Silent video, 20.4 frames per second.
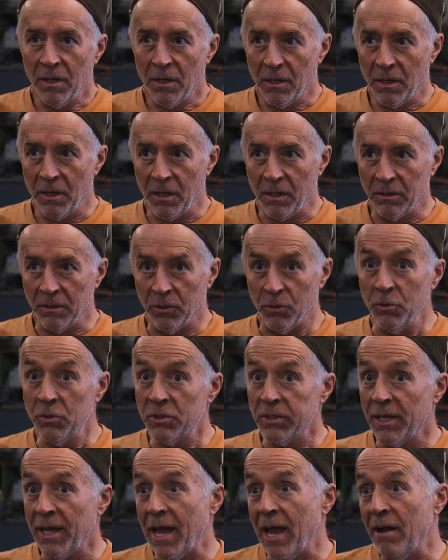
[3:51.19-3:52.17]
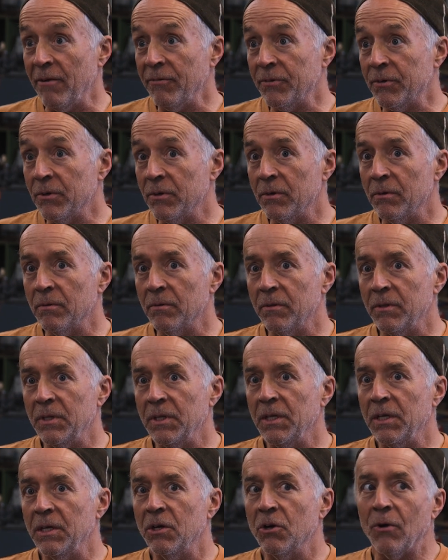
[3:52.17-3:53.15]
loosely after
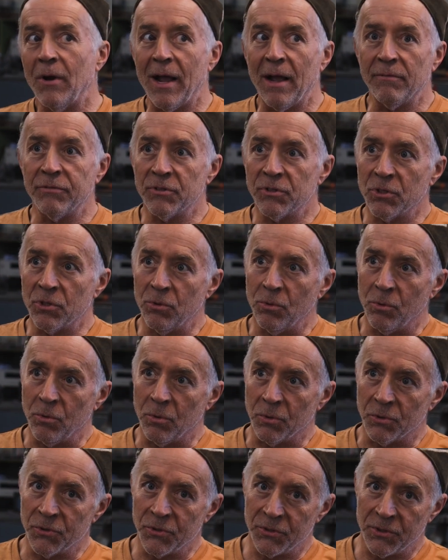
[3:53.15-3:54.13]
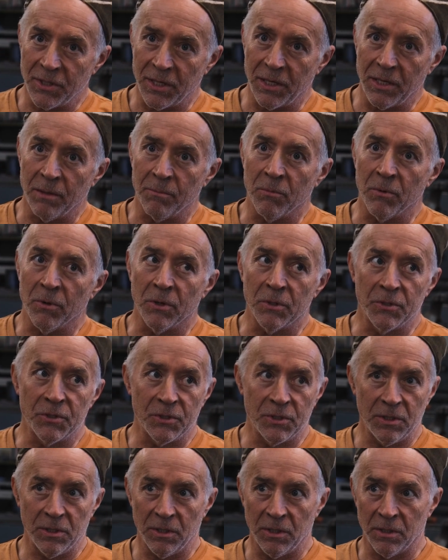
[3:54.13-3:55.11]
the craft schools that emerged
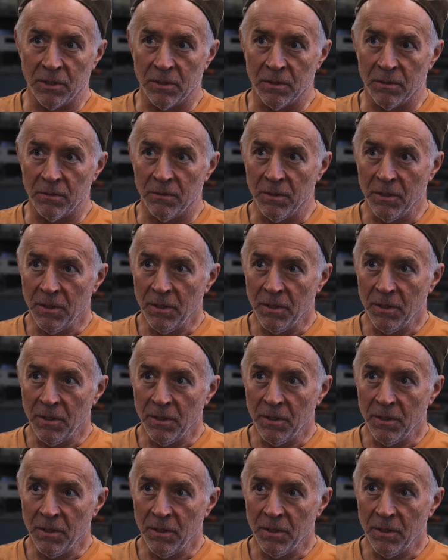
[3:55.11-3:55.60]
in